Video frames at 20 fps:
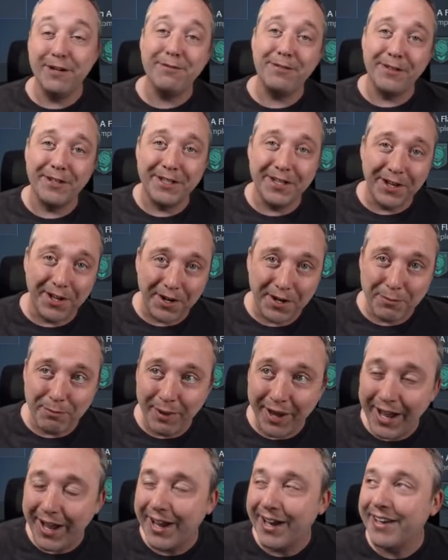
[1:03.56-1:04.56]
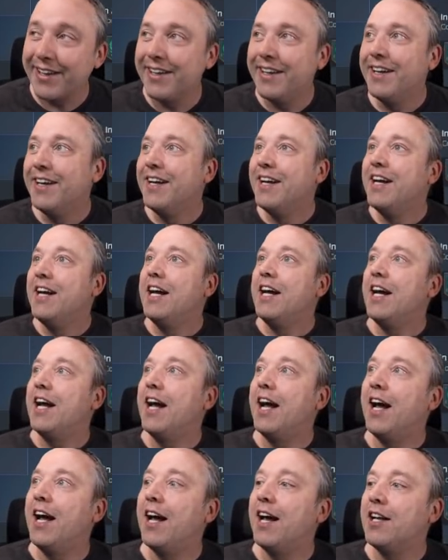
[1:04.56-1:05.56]
definitely not in Mac.
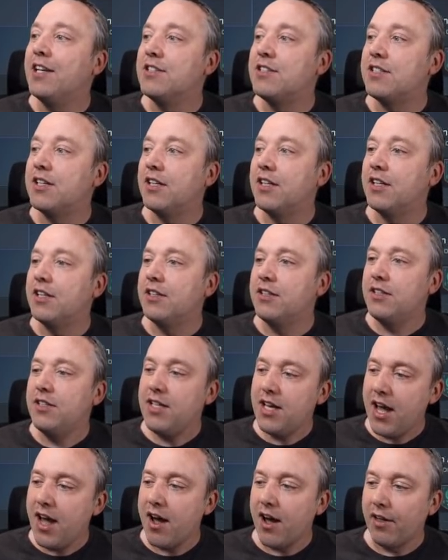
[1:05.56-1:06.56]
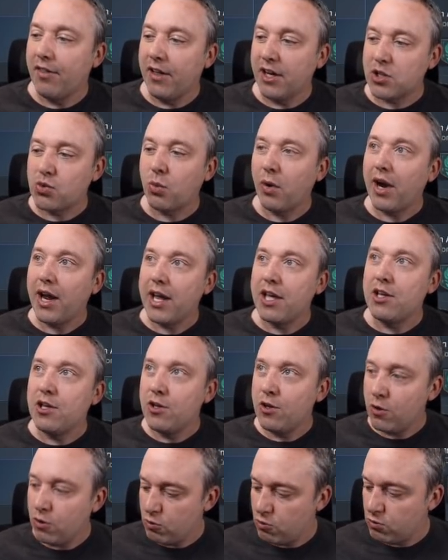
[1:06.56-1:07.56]
And uh, yeah, that's what I
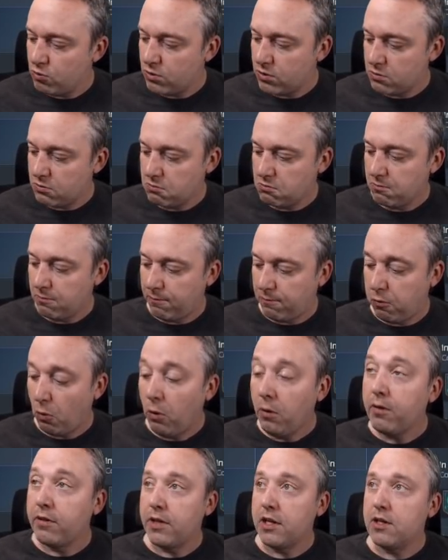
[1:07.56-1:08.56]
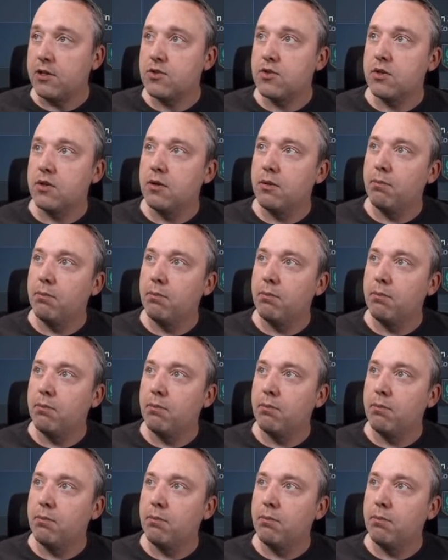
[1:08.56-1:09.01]
use for these.